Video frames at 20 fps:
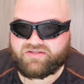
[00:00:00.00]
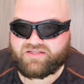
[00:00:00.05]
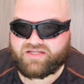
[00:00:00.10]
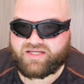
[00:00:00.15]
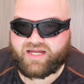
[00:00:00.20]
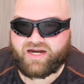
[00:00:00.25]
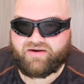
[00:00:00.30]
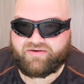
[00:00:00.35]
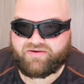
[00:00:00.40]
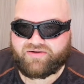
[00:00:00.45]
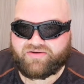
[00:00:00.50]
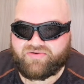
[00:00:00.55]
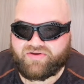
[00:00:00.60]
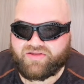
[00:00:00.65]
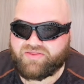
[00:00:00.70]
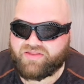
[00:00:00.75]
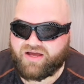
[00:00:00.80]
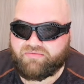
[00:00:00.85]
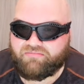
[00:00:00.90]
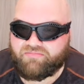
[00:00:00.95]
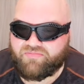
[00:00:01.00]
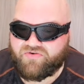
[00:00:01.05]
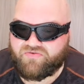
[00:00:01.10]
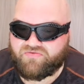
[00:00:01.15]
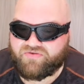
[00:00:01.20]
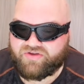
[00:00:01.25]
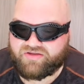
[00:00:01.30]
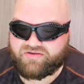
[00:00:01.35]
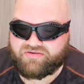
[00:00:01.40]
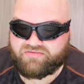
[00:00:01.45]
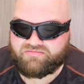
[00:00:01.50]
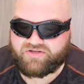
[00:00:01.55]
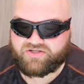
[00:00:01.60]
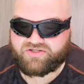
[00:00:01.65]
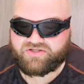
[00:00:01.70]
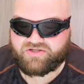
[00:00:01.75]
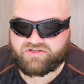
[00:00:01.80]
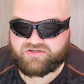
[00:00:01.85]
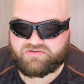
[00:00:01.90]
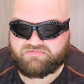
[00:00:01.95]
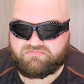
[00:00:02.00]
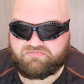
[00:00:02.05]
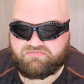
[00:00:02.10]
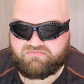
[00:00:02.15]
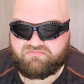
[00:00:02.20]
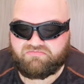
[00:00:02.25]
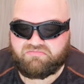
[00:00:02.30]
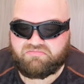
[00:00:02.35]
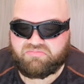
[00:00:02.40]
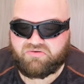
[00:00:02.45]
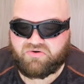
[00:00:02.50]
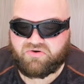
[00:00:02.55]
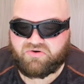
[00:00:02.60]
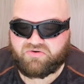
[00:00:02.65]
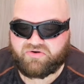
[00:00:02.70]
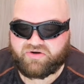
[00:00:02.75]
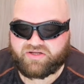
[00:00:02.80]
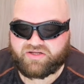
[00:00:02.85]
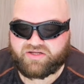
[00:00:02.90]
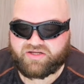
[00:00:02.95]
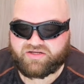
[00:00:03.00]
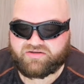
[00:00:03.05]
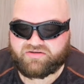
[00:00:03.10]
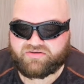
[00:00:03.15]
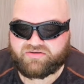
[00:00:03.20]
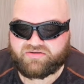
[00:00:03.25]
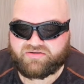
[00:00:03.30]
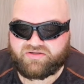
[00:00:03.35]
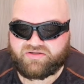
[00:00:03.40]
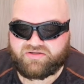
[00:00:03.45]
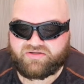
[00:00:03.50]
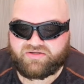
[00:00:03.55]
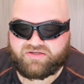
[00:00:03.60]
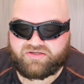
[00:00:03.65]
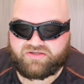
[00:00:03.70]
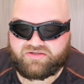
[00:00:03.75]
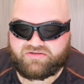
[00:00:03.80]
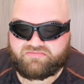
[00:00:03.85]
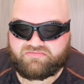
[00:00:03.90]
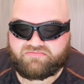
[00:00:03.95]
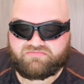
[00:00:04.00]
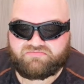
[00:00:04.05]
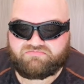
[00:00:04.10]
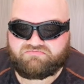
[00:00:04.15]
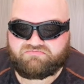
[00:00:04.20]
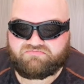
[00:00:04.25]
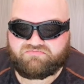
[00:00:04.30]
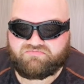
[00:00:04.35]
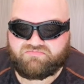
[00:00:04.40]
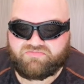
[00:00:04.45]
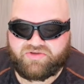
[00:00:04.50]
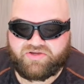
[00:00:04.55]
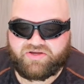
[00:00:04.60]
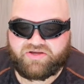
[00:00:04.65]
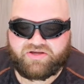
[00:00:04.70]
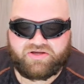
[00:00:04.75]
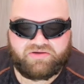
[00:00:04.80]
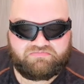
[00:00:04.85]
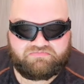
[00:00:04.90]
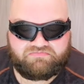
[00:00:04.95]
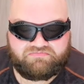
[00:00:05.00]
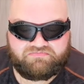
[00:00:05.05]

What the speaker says: The character in that movie is just boring and... yeah.